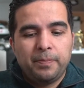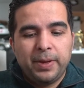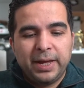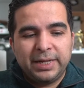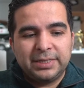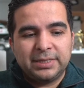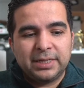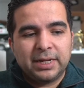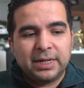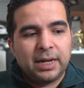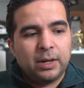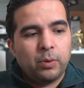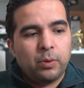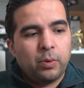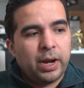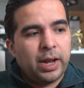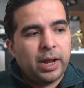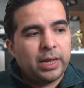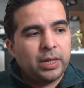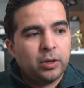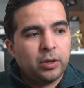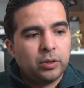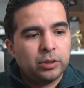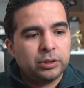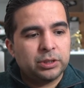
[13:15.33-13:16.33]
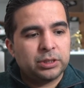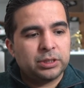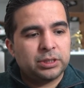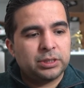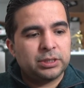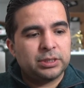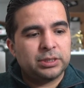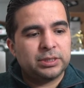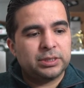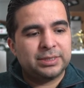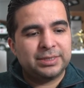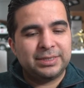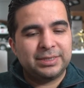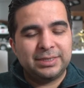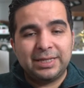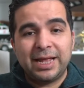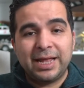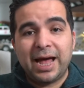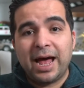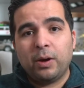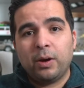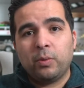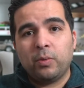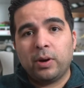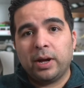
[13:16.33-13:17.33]
basically what I use,
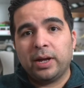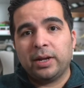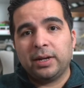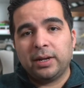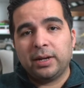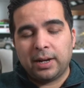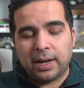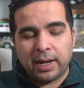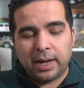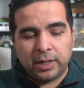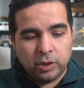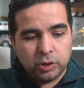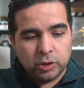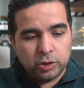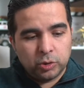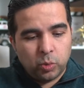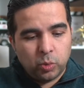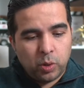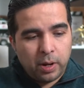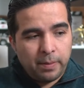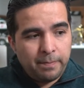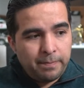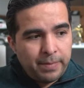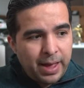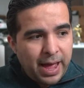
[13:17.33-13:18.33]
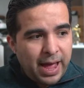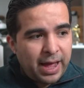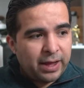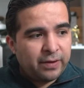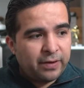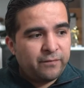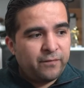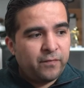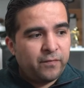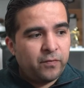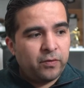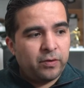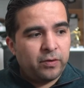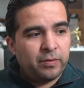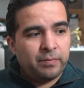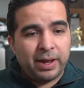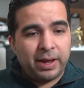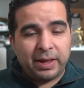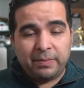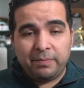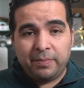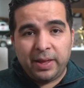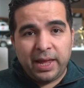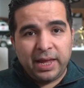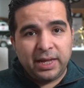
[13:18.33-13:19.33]
I used one bag for
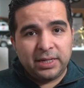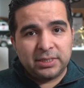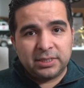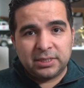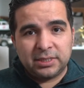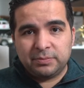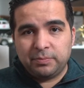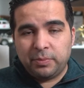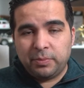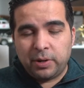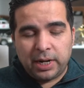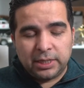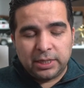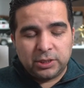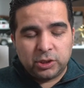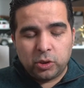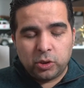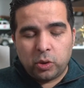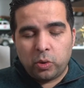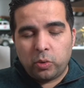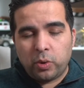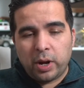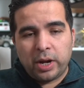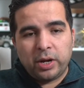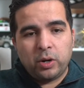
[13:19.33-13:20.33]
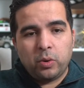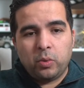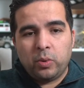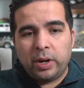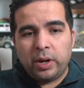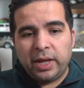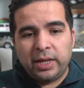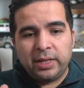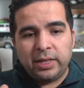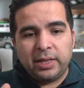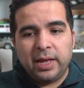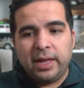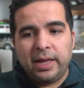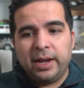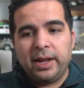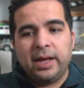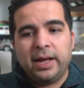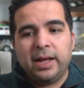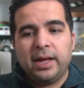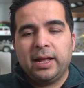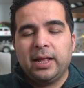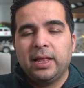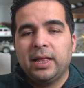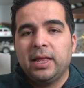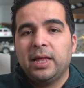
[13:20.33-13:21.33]
my base, but I saw right away that
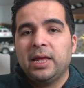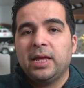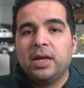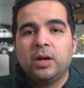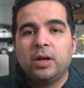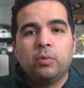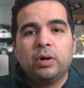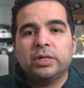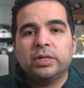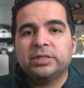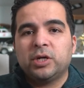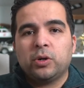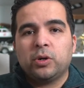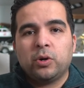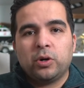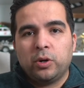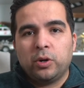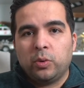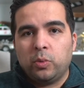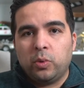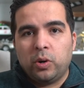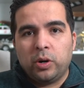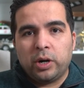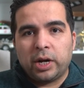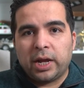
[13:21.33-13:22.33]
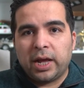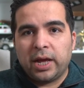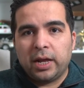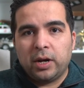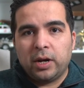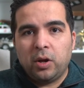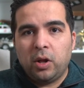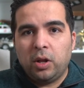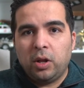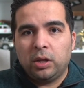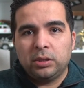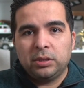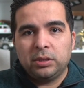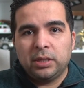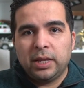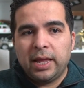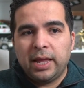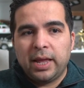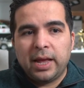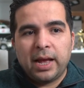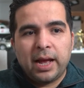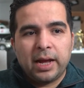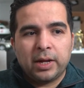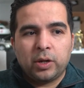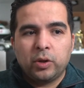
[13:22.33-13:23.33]
it wasn't going to work at all.
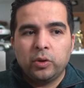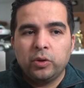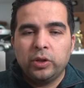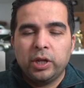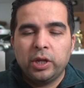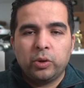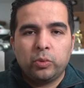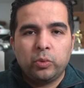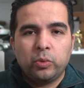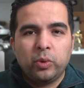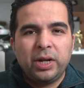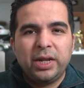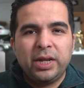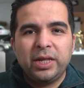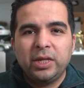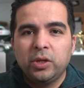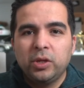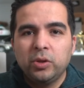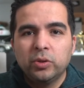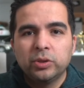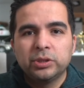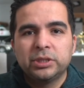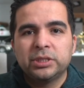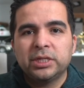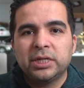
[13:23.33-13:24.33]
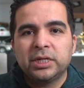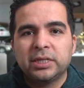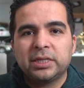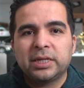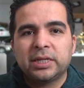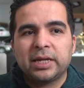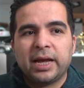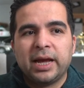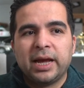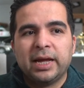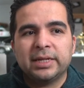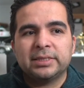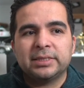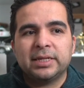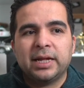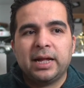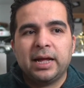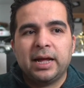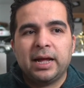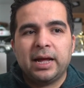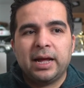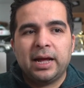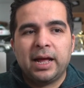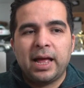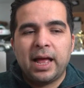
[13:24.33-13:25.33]
I couldn't really use it
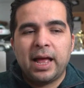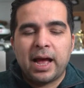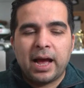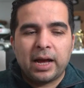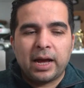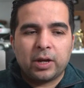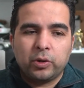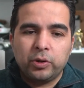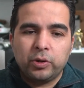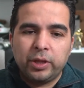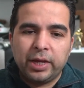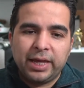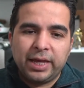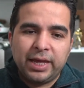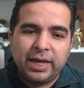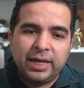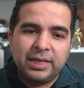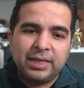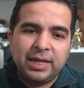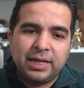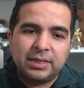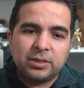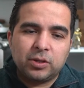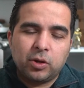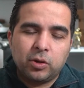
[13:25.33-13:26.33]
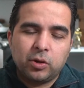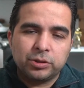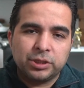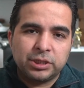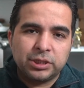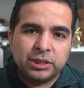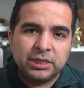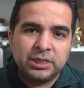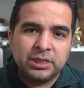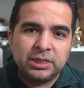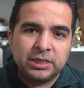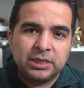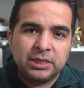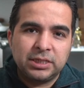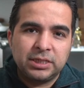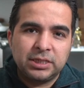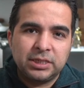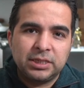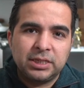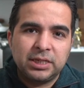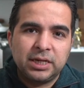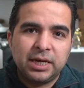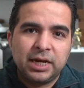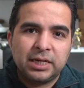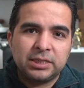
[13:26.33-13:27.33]
I couldn't get that
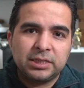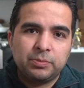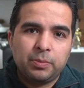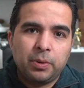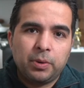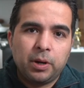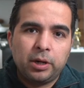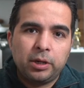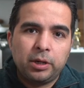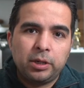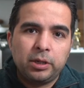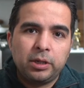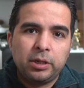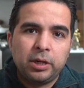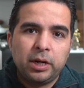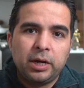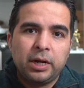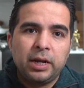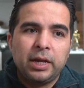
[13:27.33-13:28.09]
consistency as butter,